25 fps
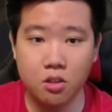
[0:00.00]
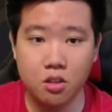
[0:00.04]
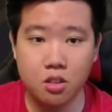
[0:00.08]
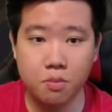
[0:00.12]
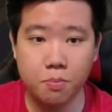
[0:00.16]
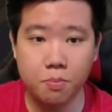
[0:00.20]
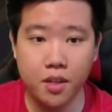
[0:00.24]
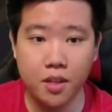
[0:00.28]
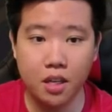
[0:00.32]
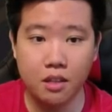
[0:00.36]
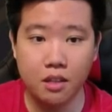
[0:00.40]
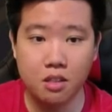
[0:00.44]

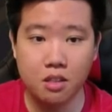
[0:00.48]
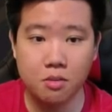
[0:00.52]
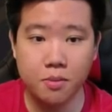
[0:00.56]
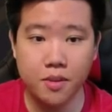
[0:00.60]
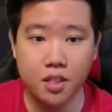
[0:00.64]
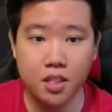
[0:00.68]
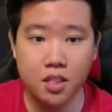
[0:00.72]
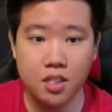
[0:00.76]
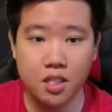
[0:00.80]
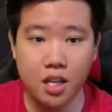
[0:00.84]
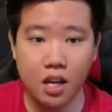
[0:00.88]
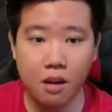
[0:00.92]
speed
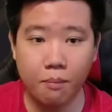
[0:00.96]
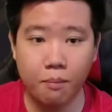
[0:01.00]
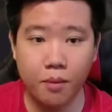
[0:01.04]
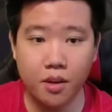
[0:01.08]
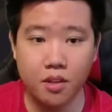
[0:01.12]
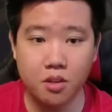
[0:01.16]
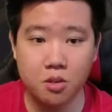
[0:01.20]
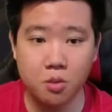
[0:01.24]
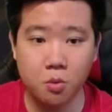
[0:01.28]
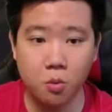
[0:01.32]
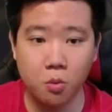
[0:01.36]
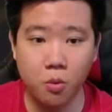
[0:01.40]
this up
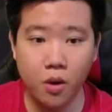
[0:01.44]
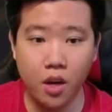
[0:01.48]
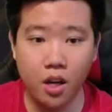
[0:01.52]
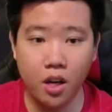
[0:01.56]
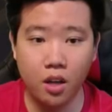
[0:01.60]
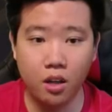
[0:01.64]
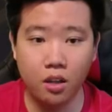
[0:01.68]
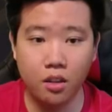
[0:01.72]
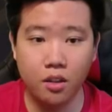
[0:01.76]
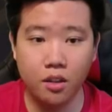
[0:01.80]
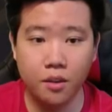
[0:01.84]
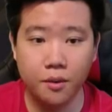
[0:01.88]
as
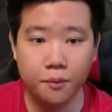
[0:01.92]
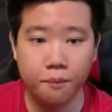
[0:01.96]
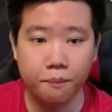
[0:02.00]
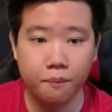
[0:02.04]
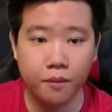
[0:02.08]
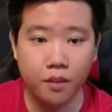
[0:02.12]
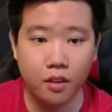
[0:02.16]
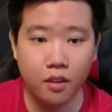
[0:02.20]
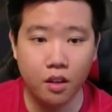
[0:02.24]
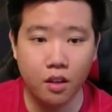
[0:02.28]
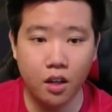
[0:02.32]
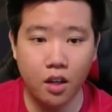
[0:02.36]
well.
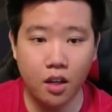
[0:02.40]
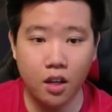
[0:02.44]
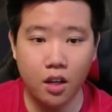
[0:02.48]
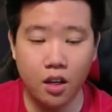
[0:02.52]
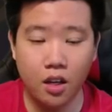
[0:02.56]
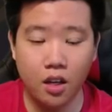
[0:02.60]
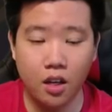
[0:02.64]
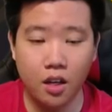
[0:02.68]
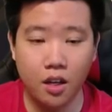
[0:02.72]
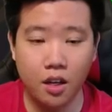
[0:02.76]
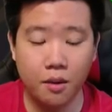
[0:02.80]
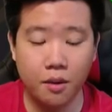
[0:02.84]

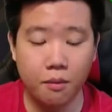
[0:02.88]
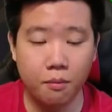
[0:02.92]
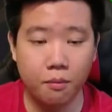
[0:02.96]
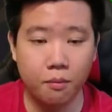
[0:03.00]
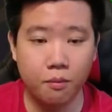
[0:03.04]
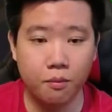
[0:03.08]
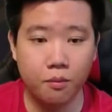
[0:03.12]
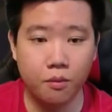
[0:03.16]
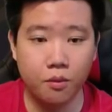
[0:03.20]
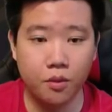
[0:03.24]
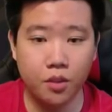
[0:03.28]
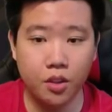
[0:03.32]

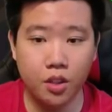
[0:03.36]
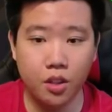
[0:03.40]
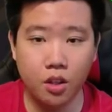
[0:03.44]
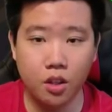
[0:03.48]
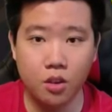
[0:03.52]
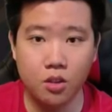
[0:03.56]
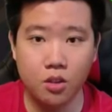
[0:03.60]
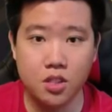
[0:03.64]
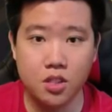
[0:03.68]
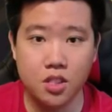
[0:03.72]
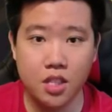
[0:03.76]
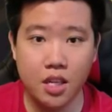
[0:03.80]
you
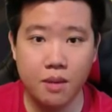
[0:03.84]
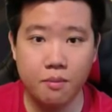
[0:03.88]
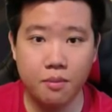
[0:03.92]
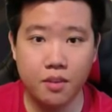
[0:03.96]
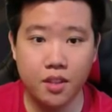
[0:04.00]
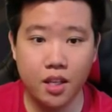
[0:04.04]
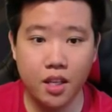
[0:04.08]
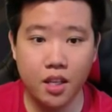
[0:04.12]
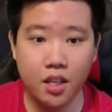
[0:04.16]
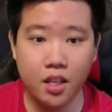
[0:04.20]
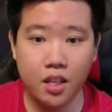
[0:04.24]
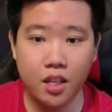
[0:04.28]
know, same
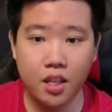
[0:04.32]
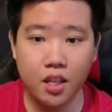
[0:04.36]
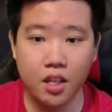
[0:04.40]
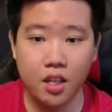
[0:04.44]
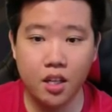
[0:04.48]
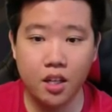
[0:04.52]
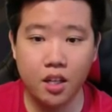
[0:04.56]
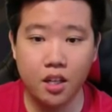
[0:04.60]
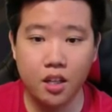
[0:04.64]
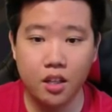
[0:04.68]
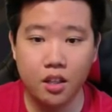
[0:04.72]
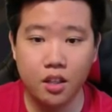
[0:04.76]
thing
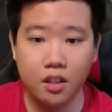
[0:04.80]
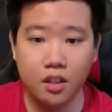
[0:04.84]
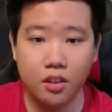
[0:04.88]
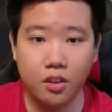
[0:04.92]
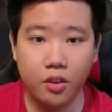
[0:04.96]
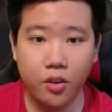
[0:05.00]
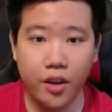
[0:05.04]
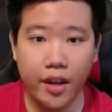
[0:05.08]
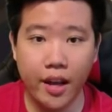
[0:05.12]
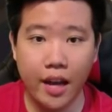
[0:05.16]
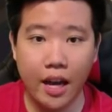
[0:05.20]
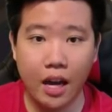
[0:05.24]
here,
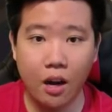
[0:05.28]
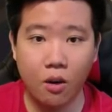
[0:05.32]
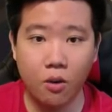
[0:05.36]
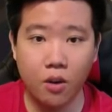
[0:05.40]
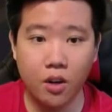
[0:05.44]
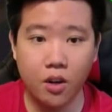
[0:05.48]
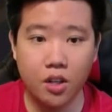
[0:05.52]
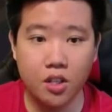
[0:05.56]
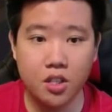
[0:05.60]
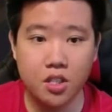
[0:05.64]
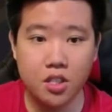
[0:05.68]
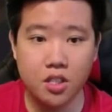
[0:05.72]
3
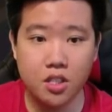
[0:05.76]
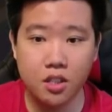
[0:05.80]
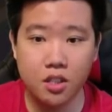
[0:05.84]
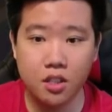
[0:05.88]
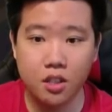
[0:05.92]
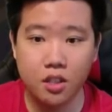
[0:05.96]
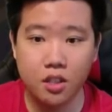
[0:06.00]
hours